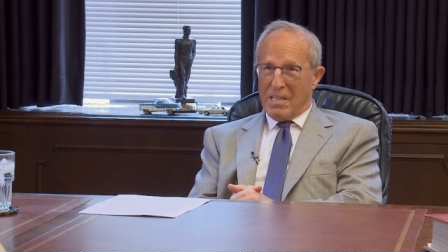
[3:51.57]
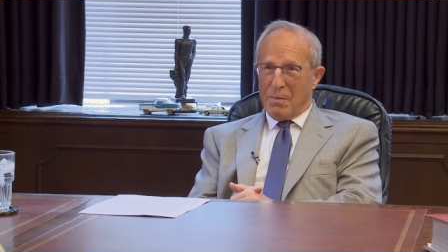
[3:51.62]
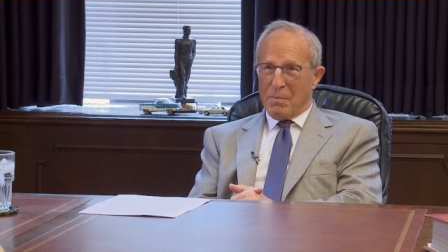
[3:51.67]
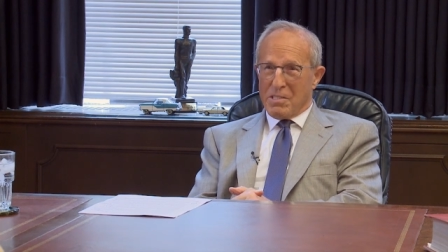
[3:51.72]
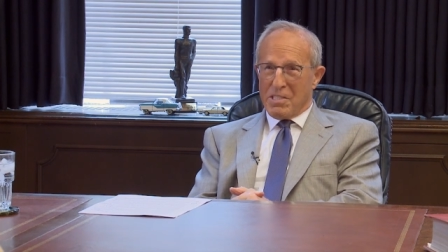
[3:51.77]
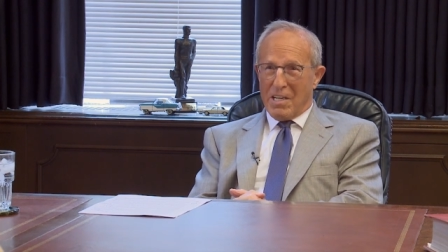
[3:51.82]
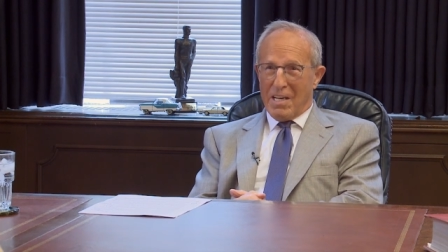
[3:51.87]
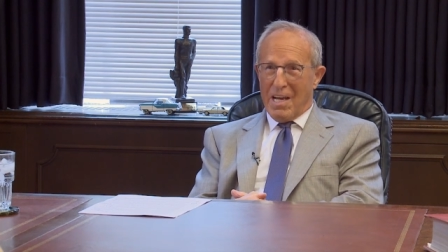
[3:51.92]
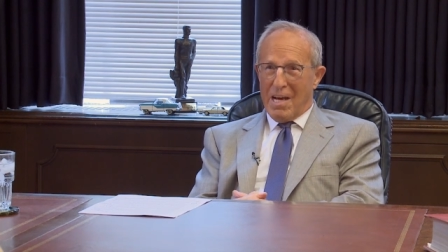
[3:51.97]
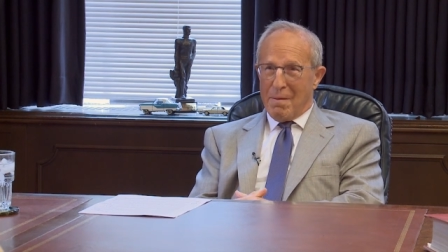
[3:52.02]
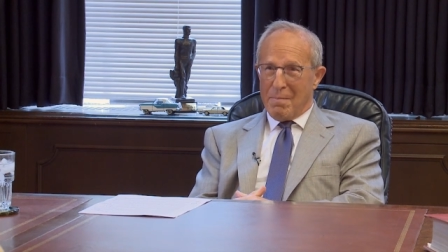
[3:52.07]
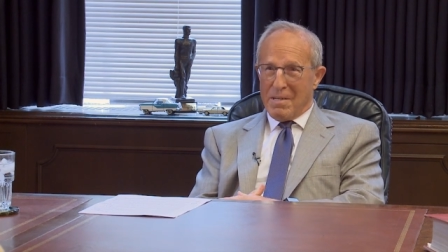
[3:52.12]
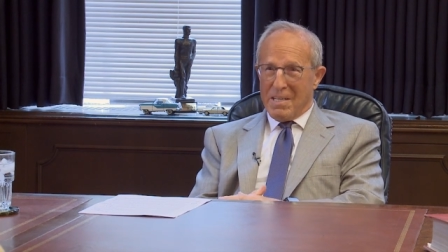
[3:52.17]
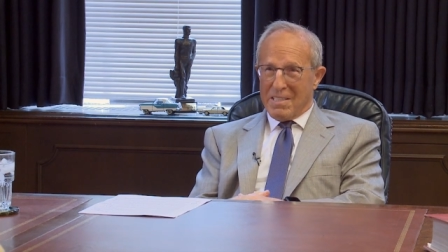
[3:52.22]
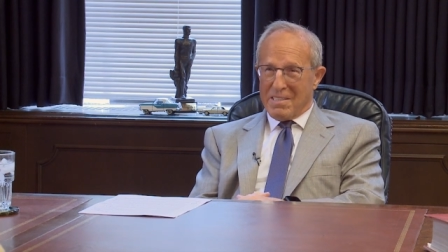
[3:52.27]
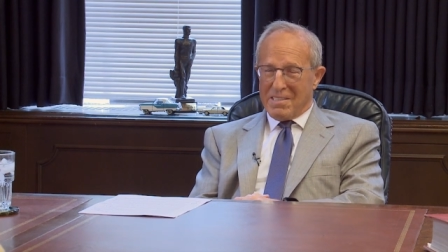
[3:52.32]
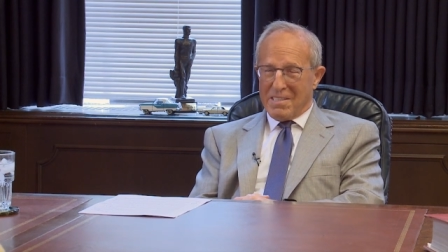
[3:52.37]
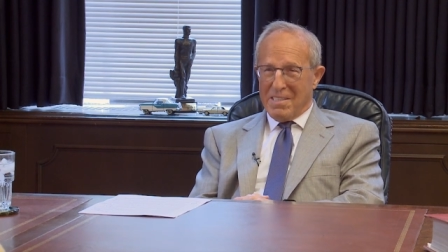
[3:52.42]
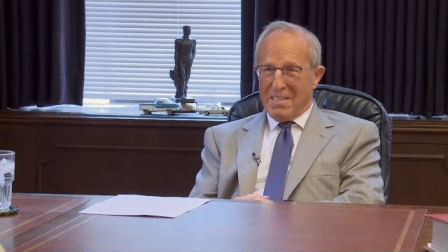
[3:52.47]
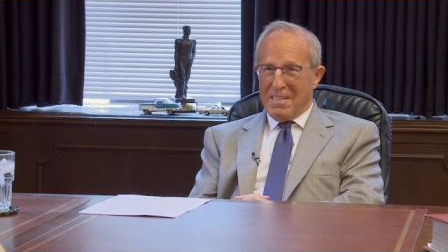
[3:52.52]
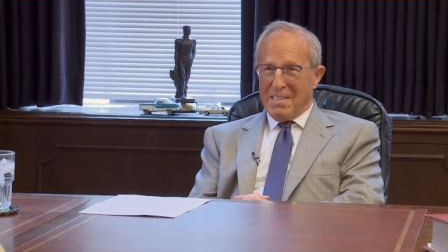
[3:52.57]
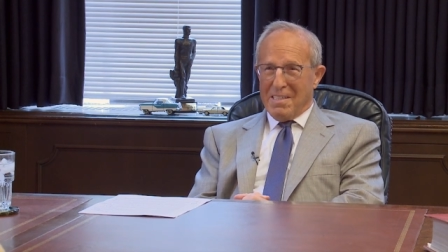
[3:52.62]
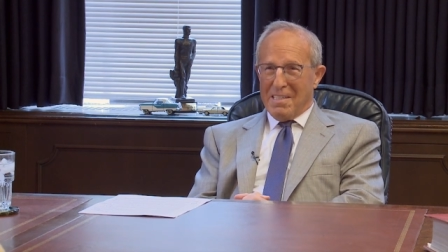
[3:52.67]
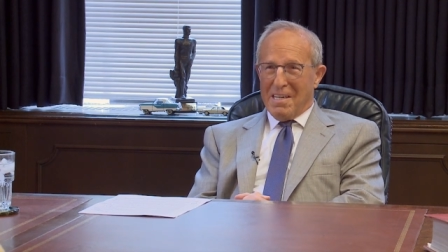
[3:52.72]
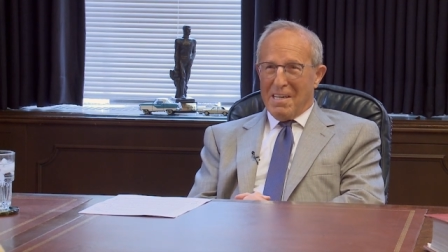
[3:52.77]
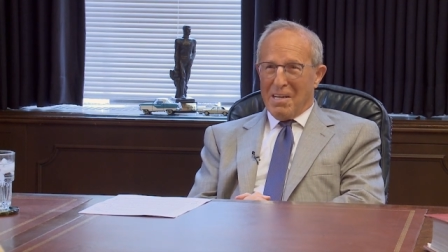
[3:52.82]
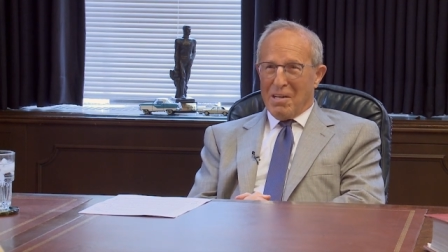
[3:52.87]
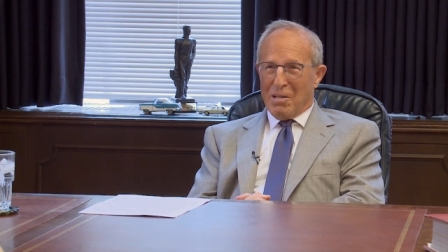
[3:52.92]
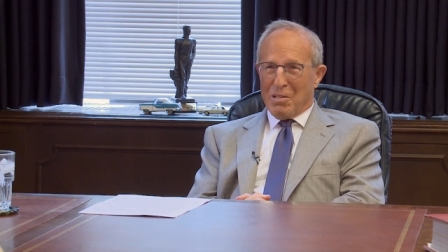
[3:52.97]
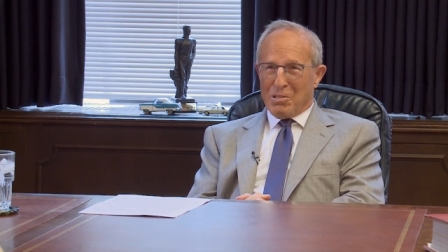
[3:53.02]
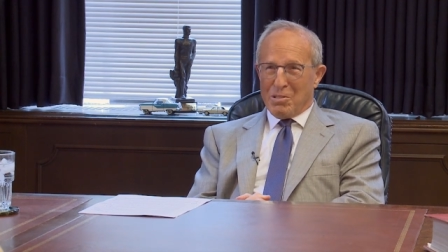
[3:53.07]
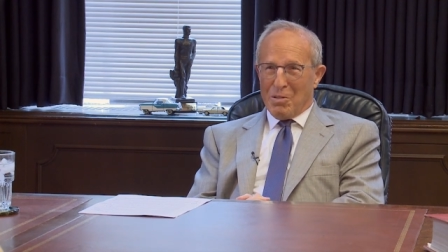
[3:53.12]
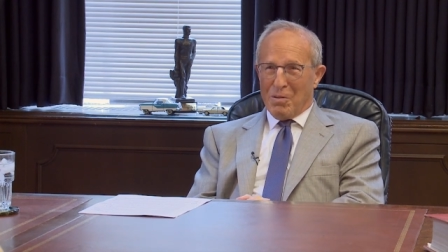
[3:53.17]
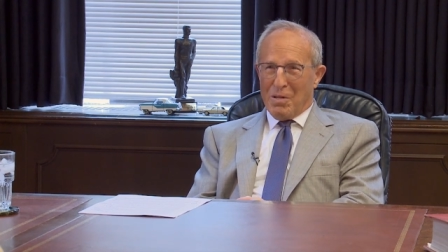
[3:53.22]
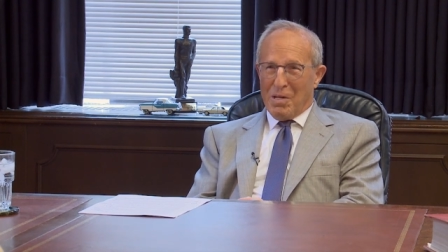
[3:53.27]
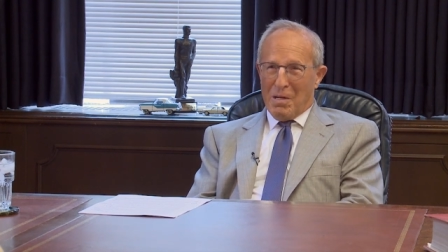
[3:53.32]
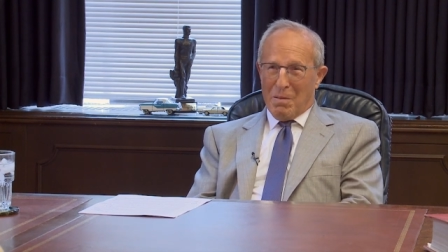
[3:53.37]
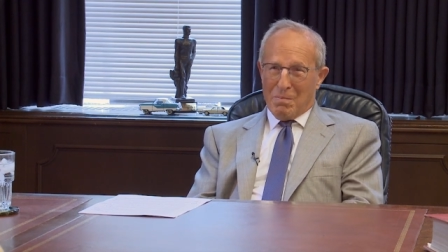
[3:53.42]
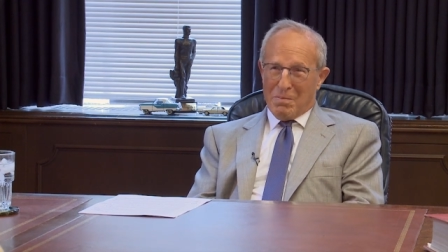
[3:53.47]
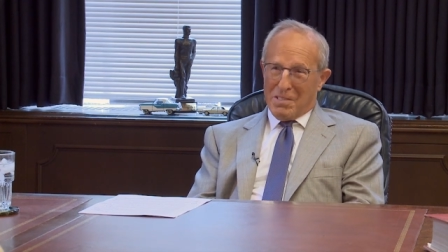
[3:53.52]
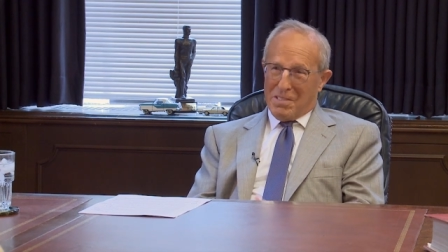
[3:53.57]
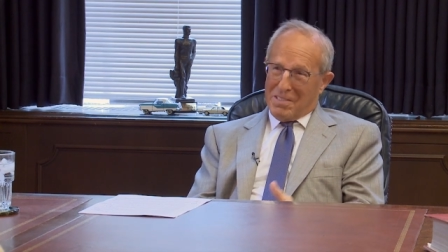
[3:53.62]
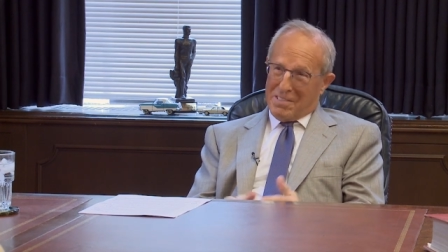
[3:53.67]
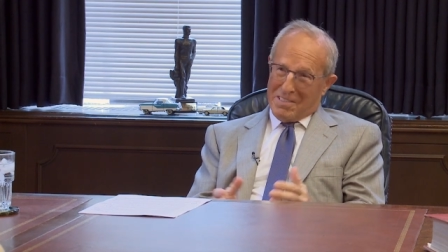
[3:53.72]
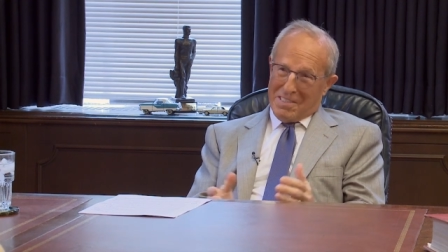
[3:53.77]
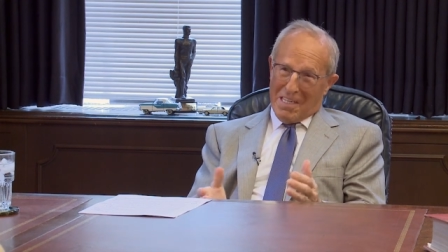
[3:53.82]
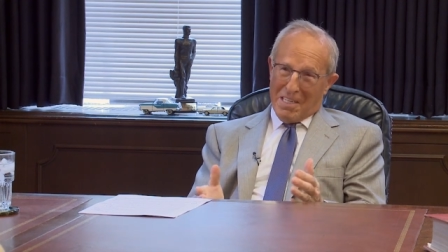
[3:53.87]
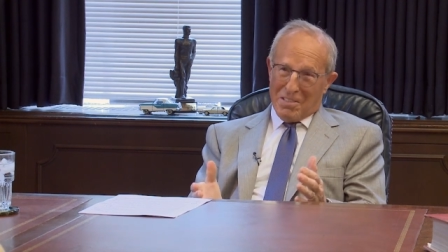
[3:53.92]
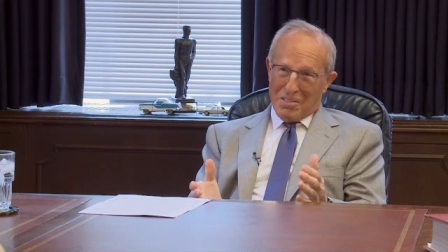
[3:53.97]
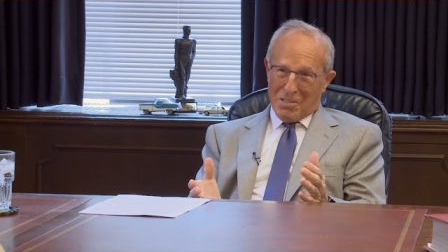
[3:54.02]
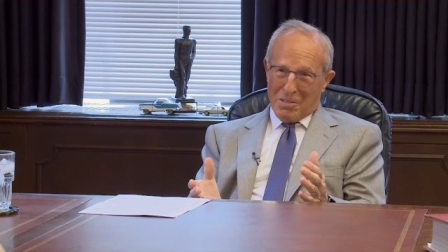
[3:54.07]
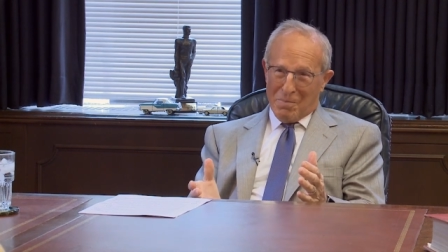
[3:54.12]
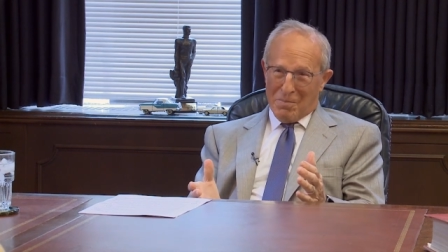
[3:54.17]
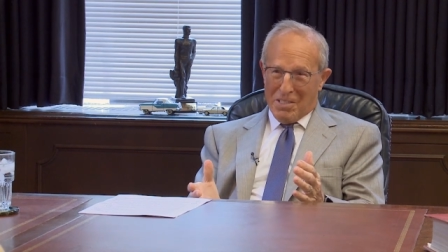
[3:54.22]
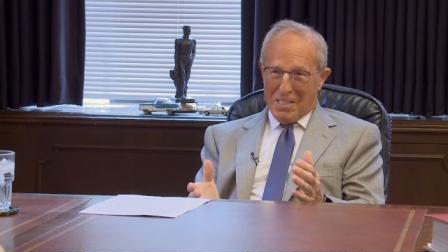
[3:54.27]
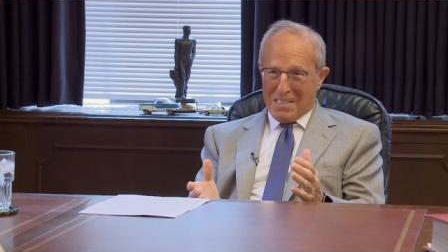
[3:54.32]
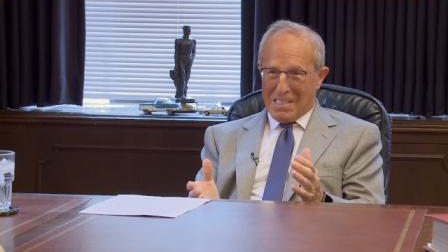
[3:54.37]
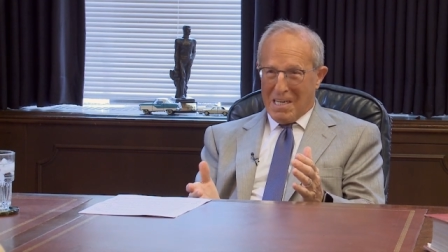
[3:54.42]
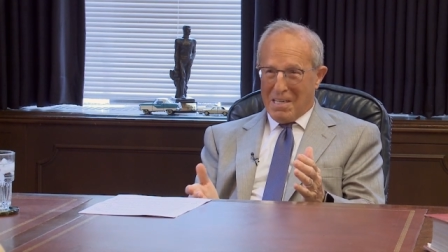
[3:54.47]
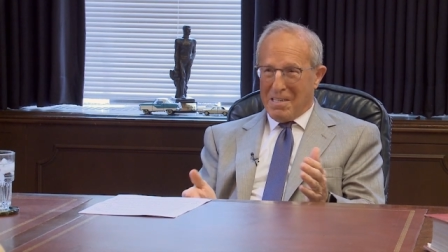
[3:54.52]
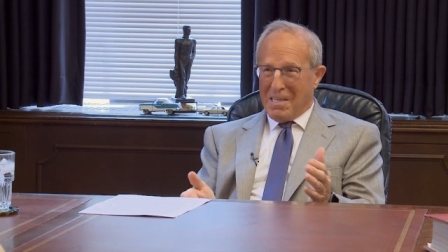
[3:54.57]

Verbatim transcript: He was a lobbyist and also helped sell some things.